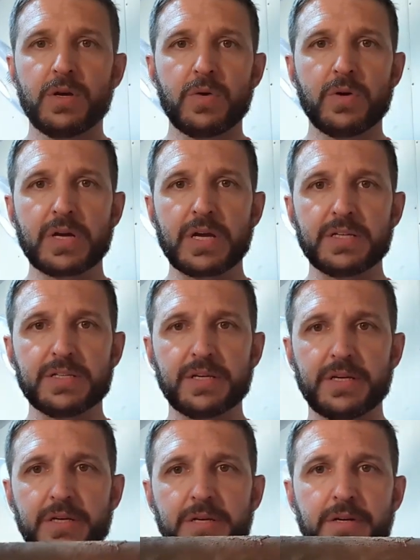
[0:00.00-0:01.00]
Well guys,
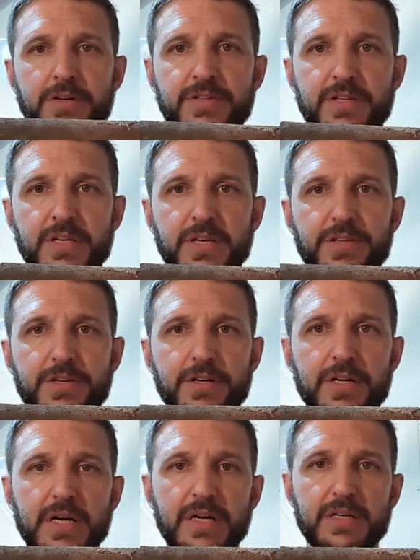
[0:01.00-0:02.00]
here's the
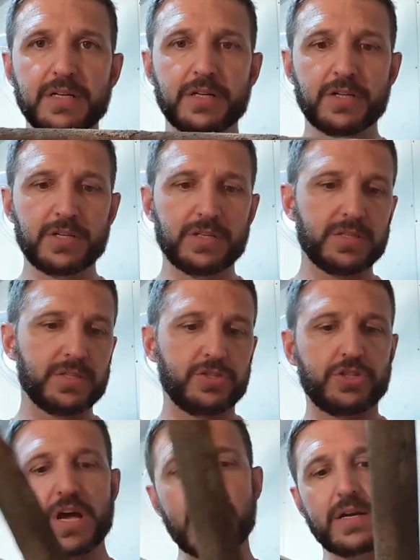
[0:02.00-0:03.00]
other
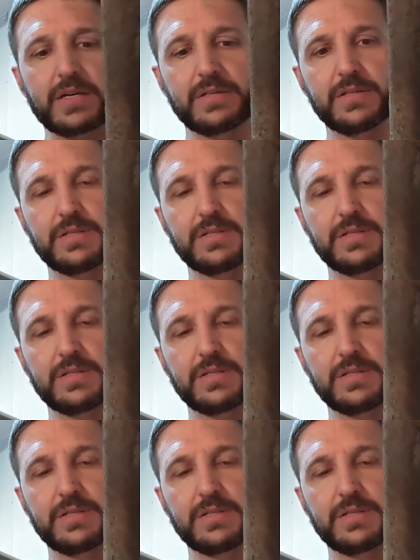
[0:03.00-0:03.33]
shock.